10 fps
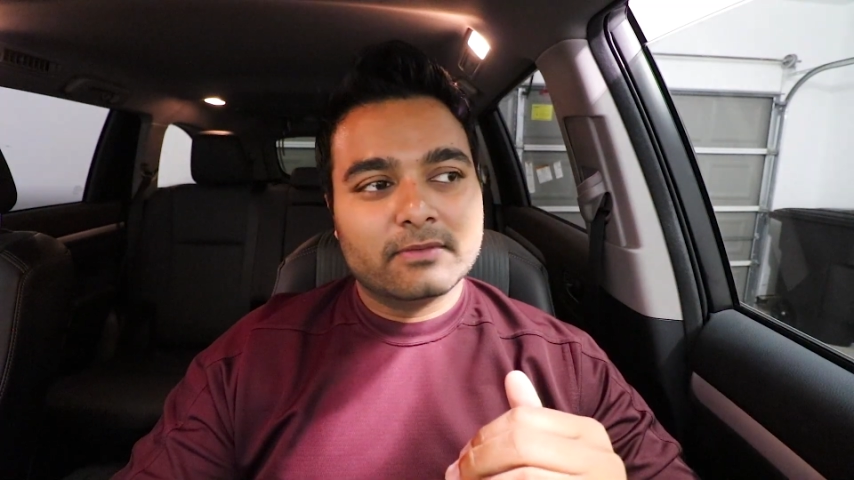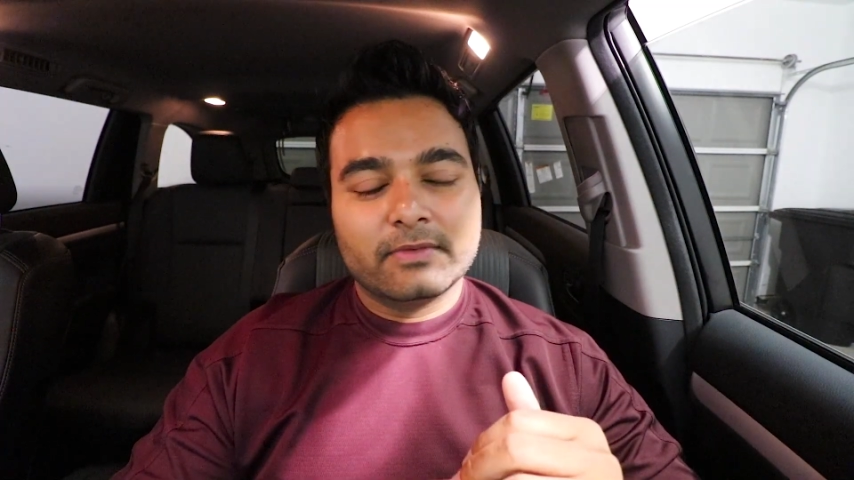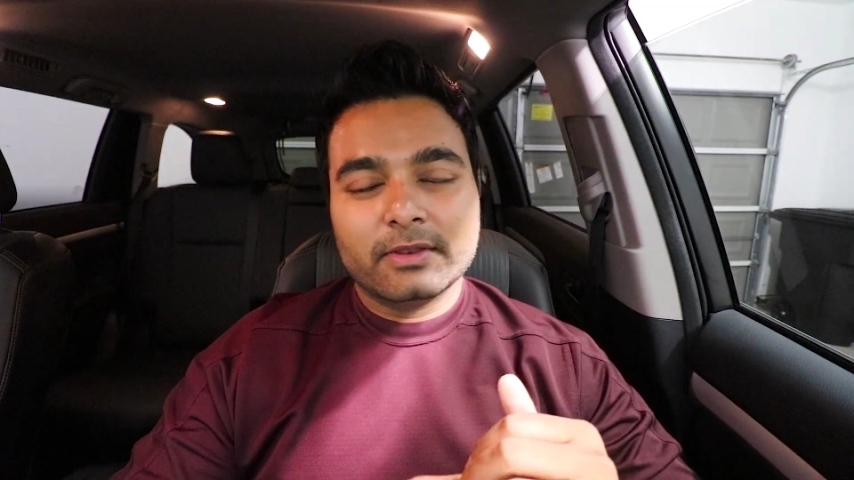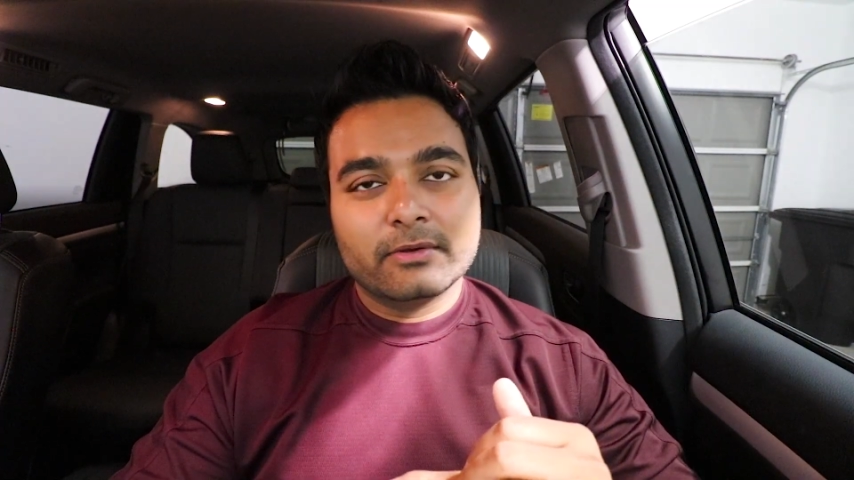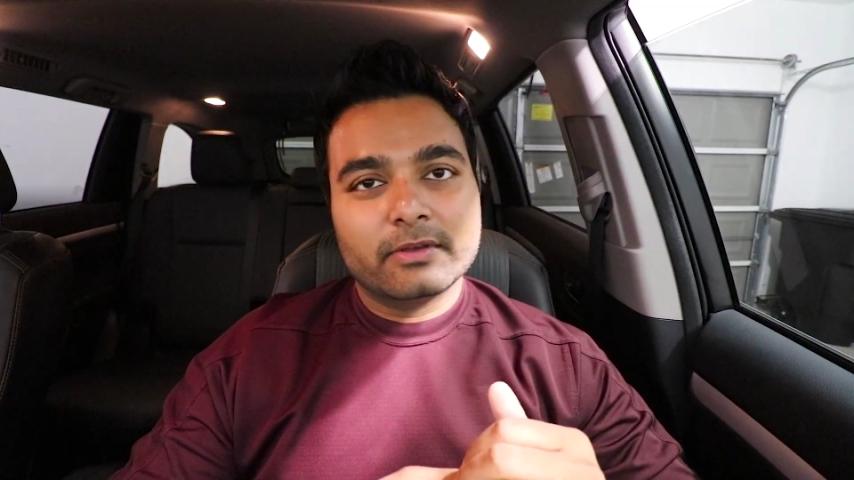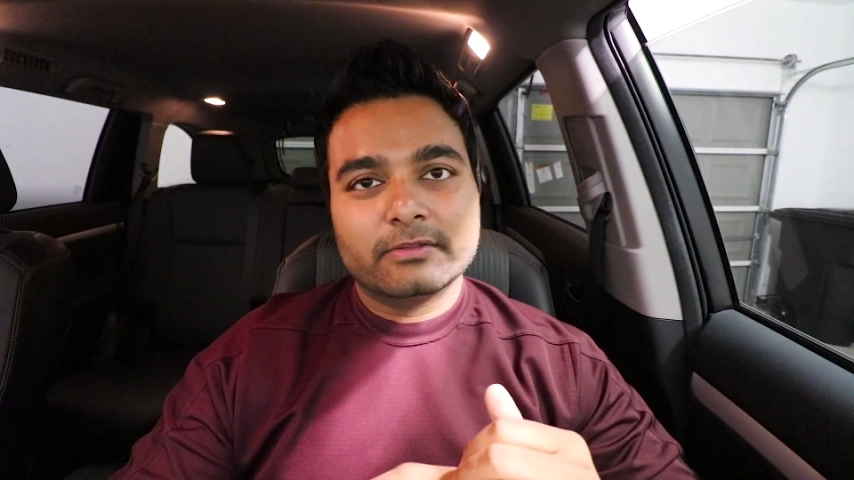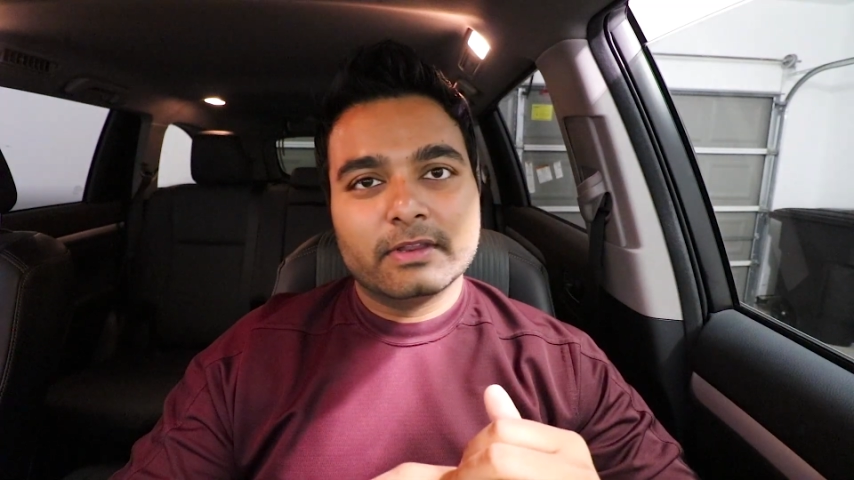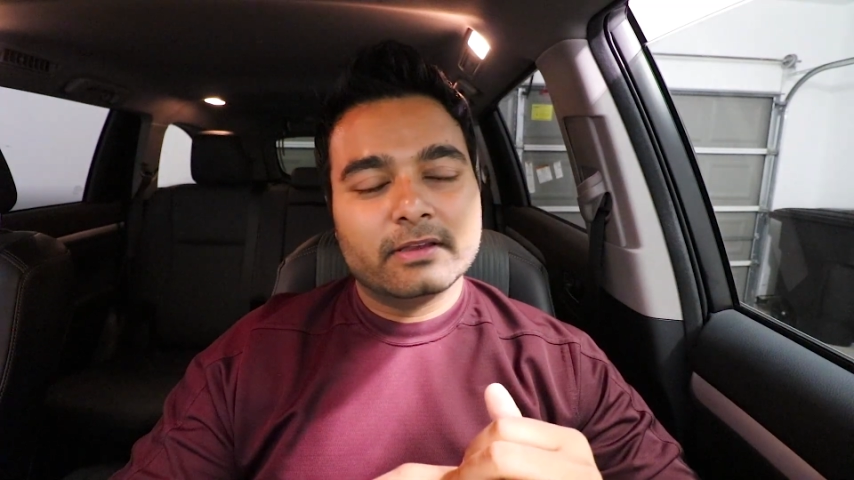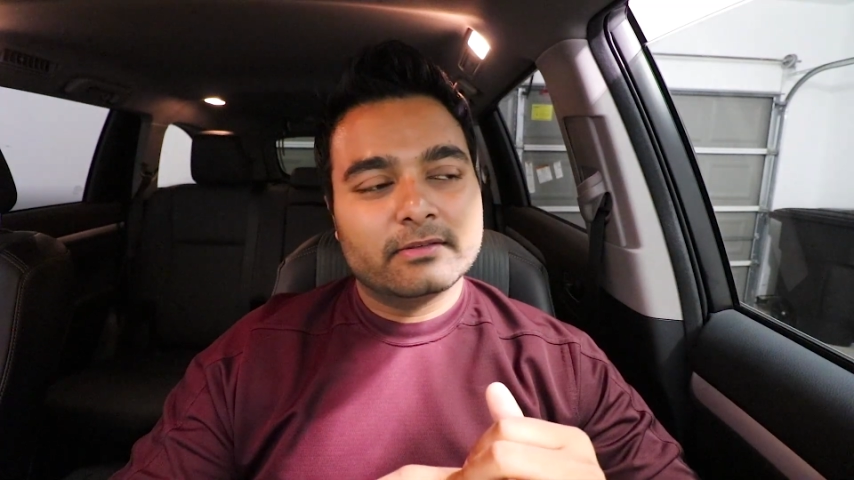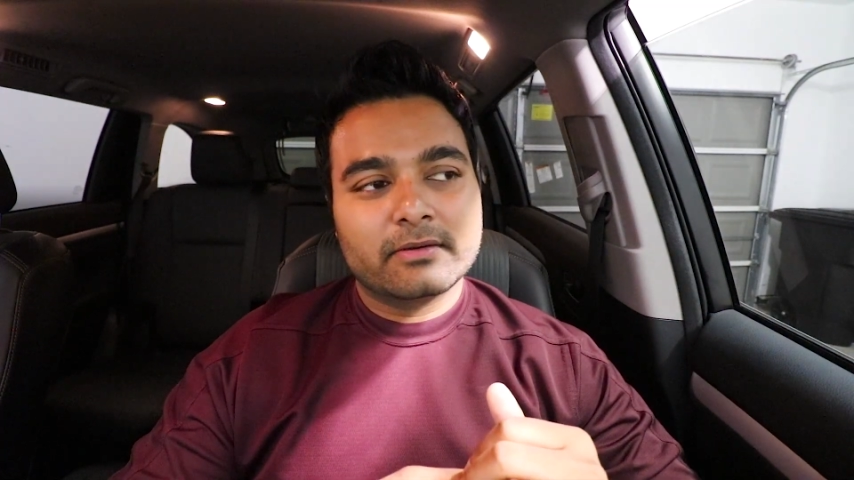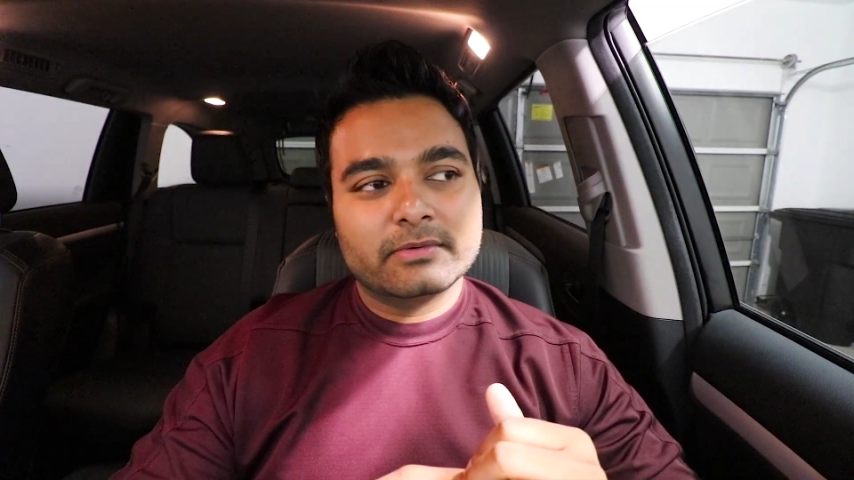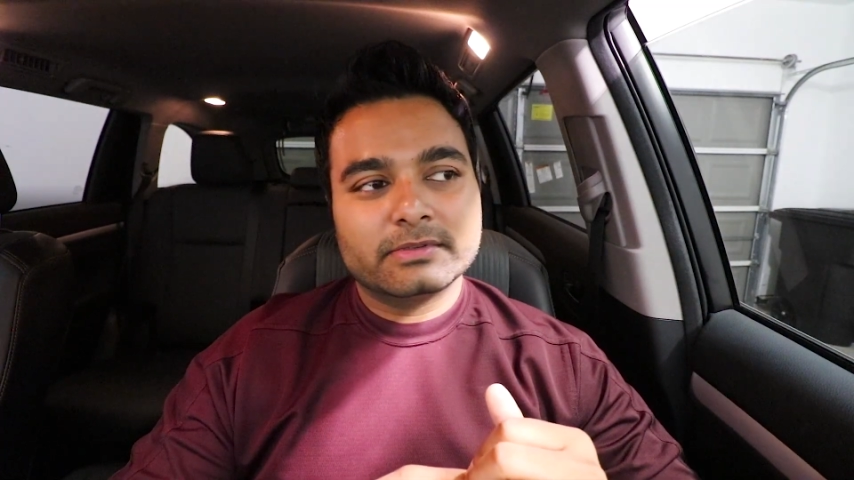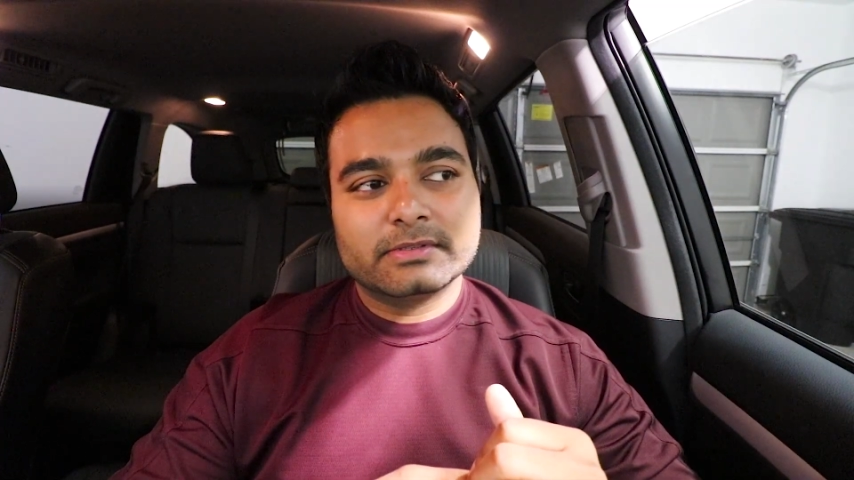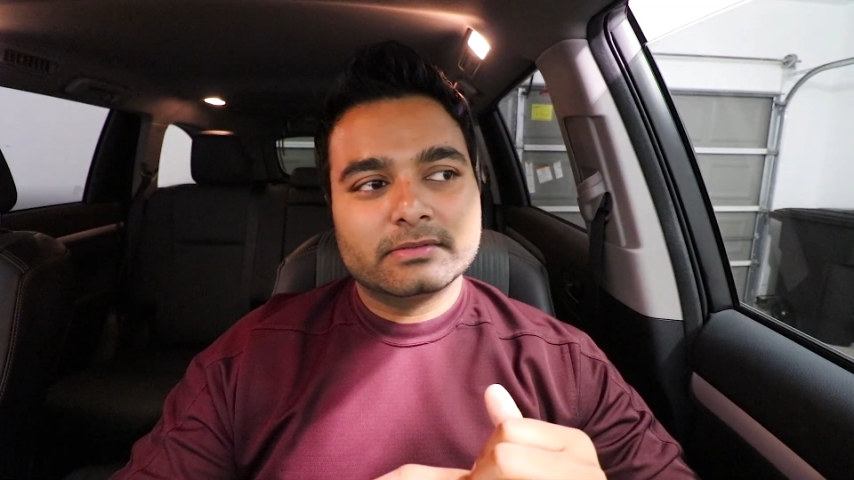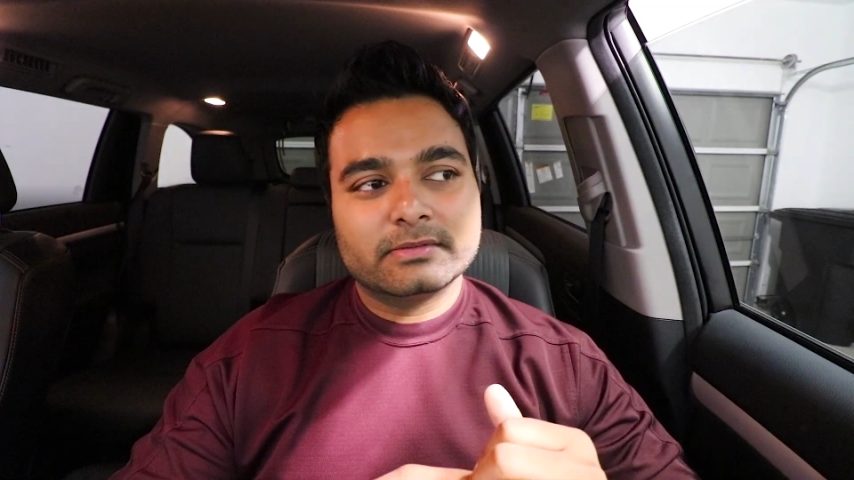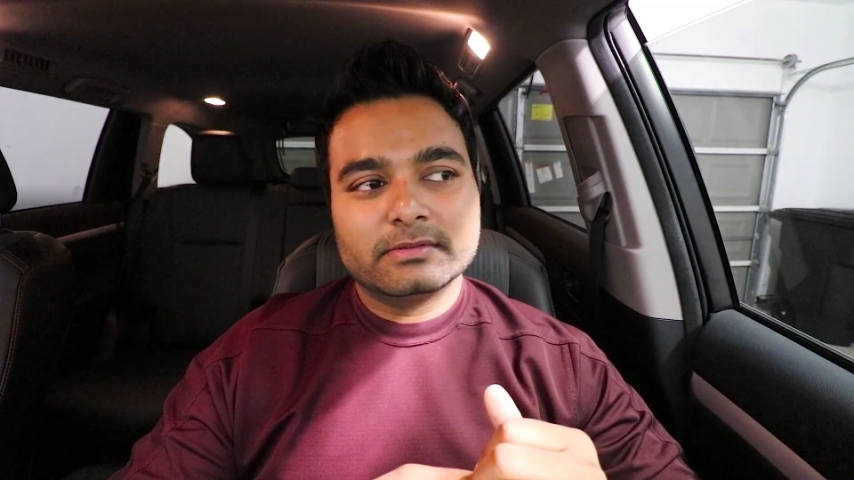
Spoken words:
video yesterday because I was